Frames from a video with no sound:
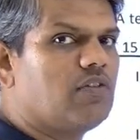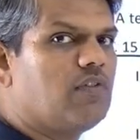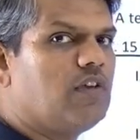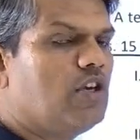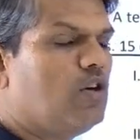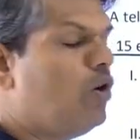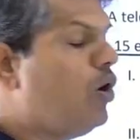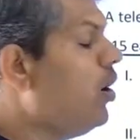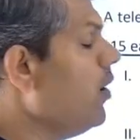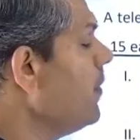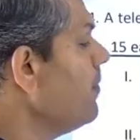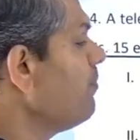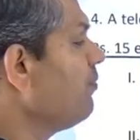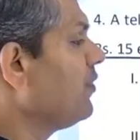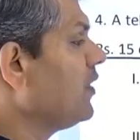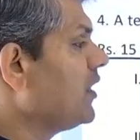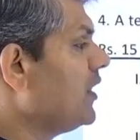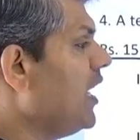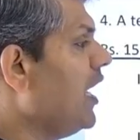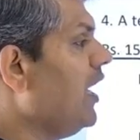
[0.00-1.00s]
you
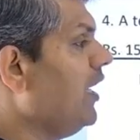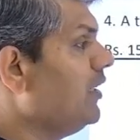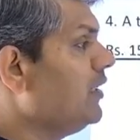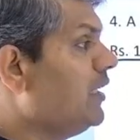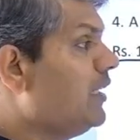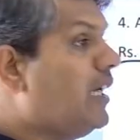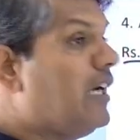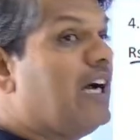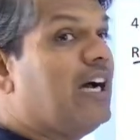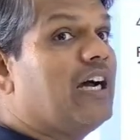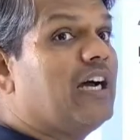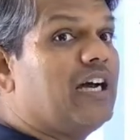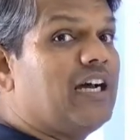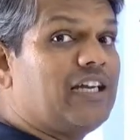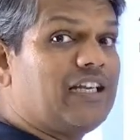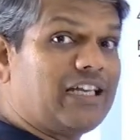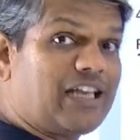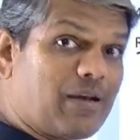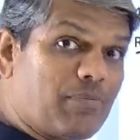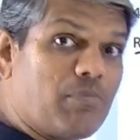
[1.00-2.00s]
the
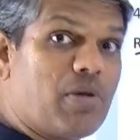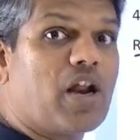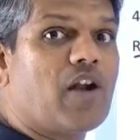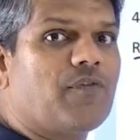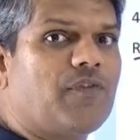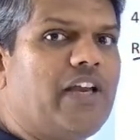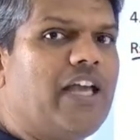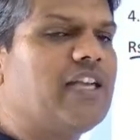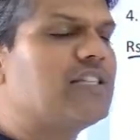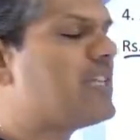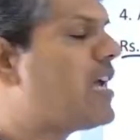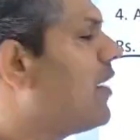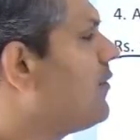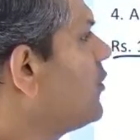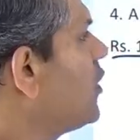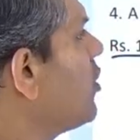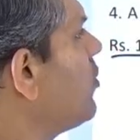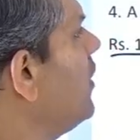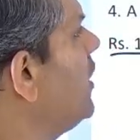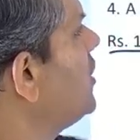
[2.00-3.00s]
number of days after
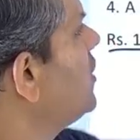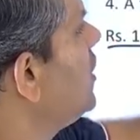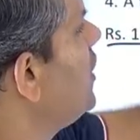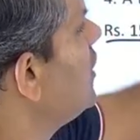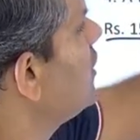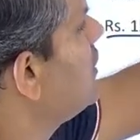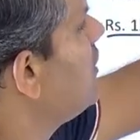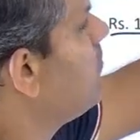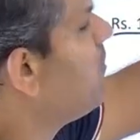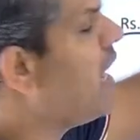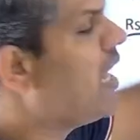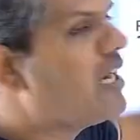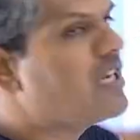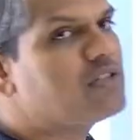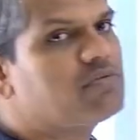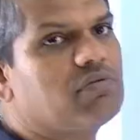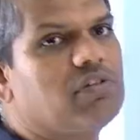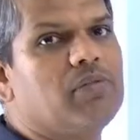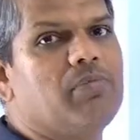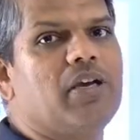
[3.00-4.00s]
which the balance
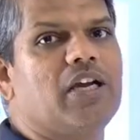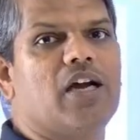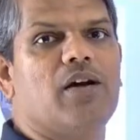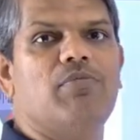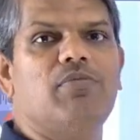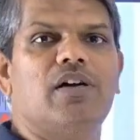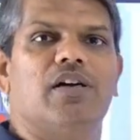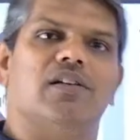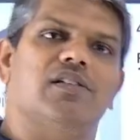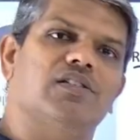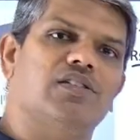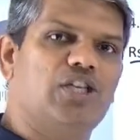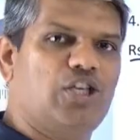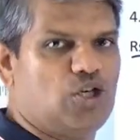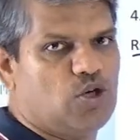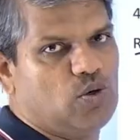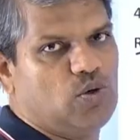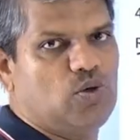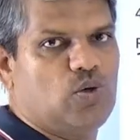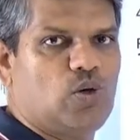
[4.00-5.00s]
will become 0.
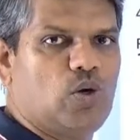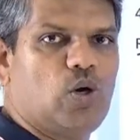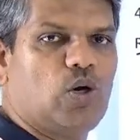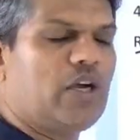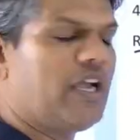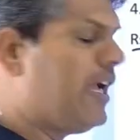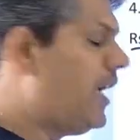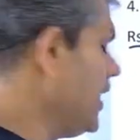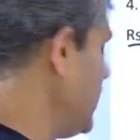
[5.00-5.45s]
Okay,